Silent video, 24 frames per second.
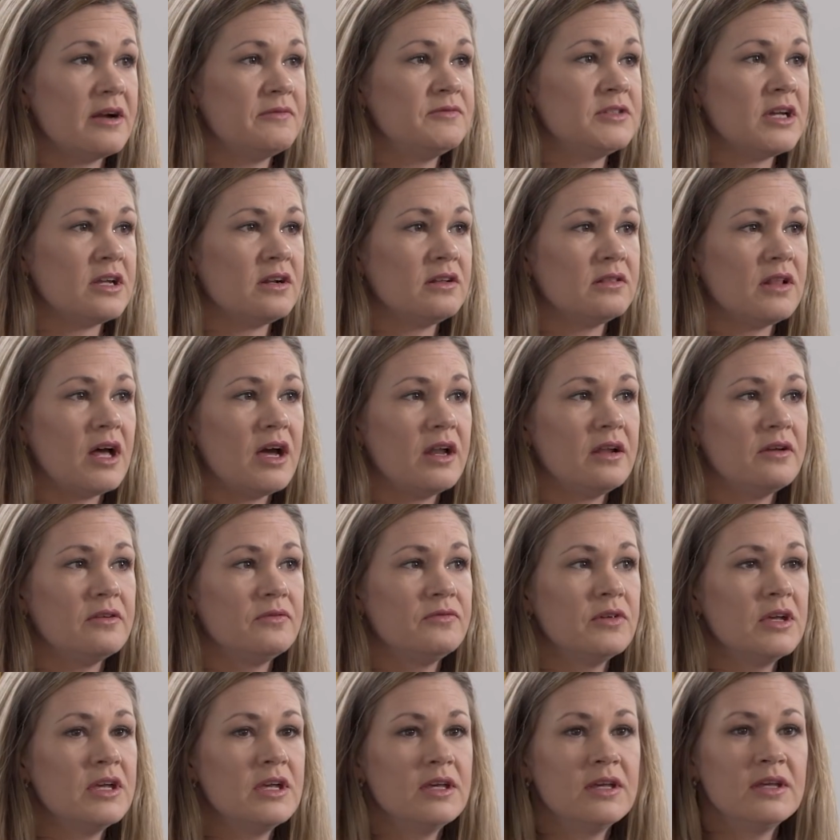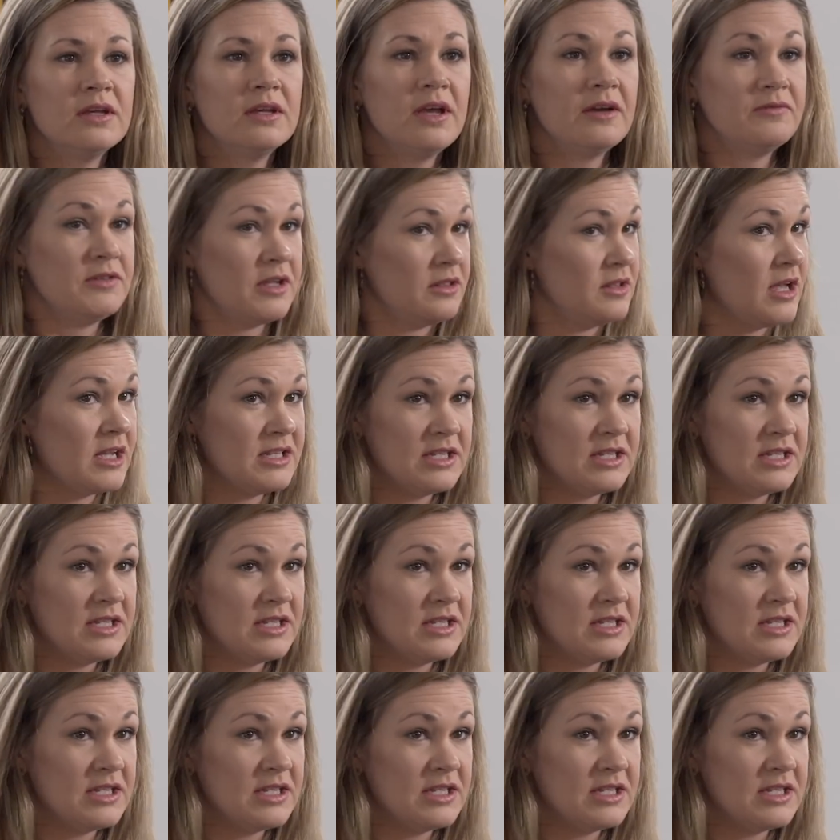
I've done a lot of I've done